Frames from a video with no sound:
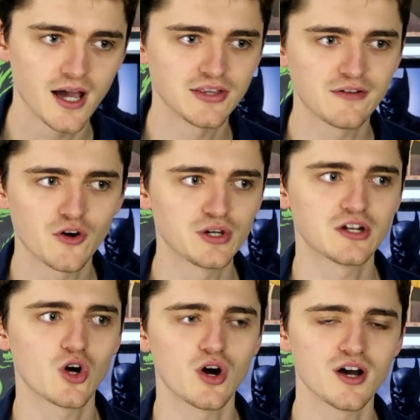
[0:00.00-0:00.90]
they've only
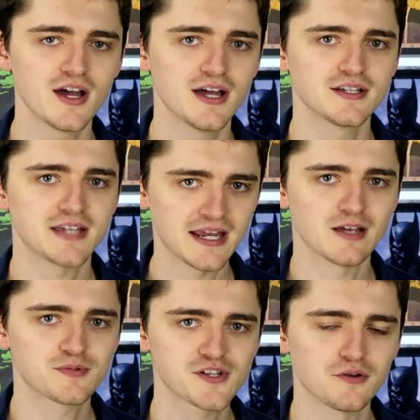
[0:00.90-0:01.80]
got 10
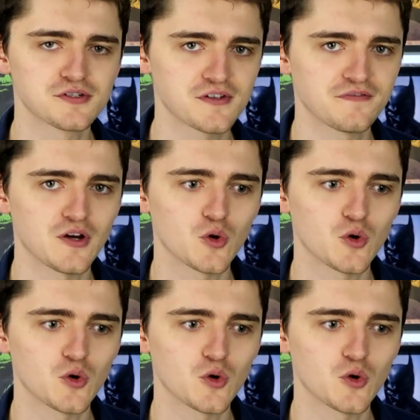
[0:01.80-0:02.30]
episodes to fit